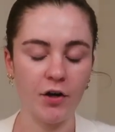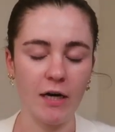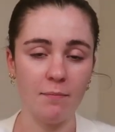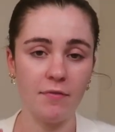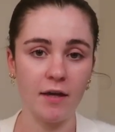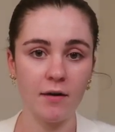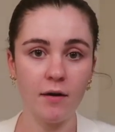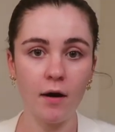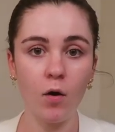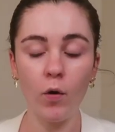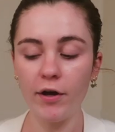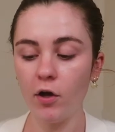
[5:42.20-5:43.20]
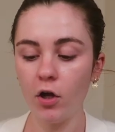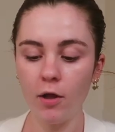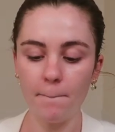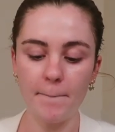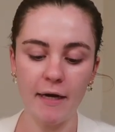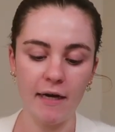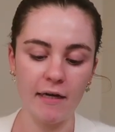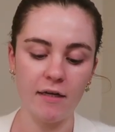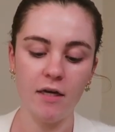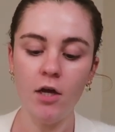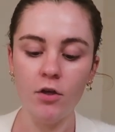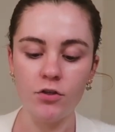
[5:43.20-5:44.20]
cream then oil, but
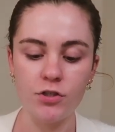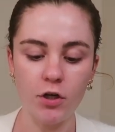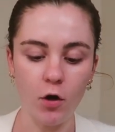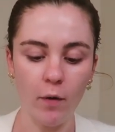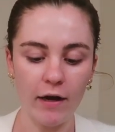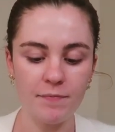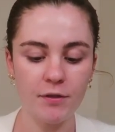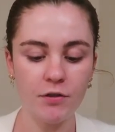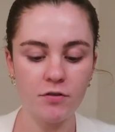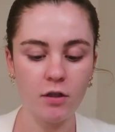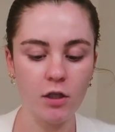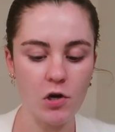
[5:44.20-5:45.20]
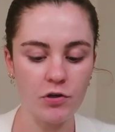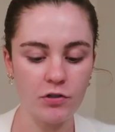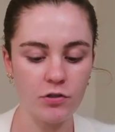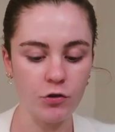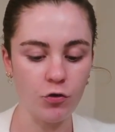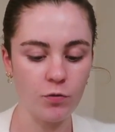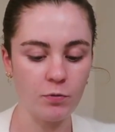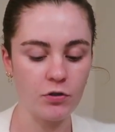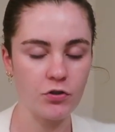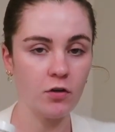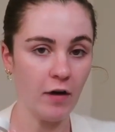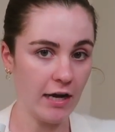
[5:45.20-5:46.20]
so I've been using the Lotus Youth
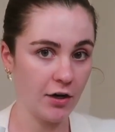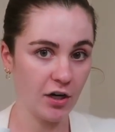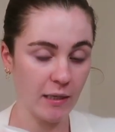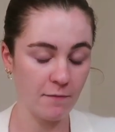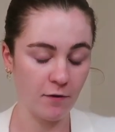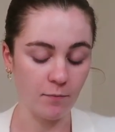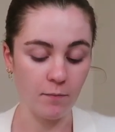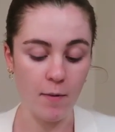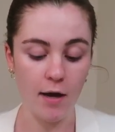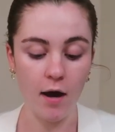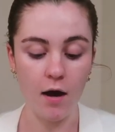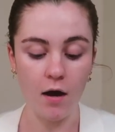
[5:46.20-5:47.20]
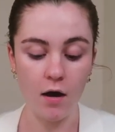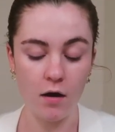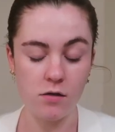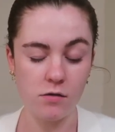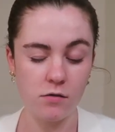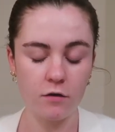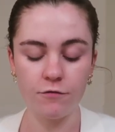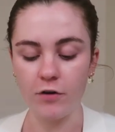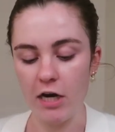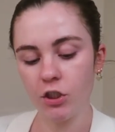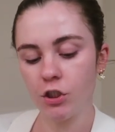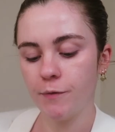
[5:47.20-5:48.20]
Preserve eye cream from uh,
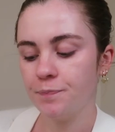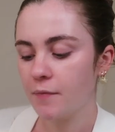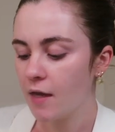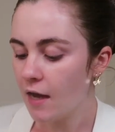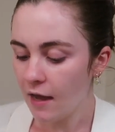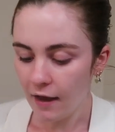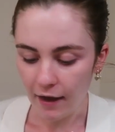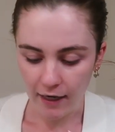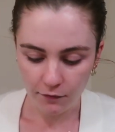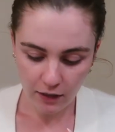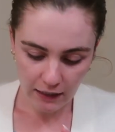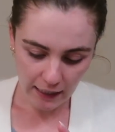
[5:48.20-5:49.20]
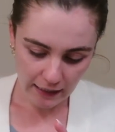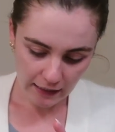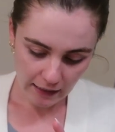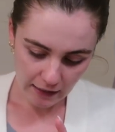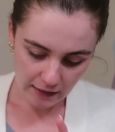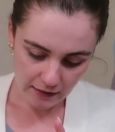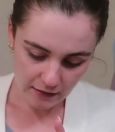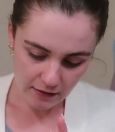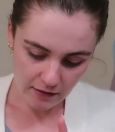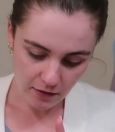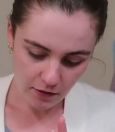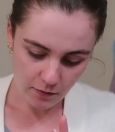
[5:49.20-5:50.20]
Fresh, and I really like it.
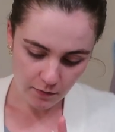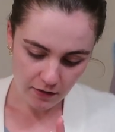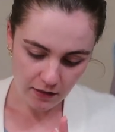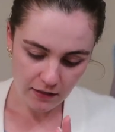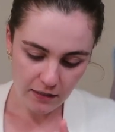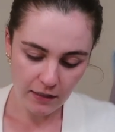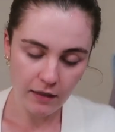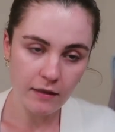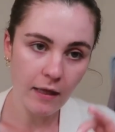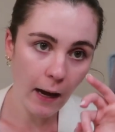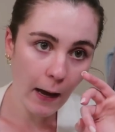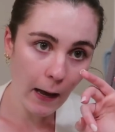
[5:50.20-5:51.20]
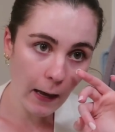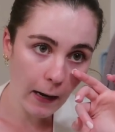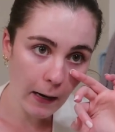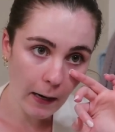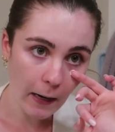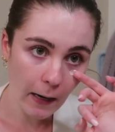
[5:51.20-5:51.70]
Just gonna take that,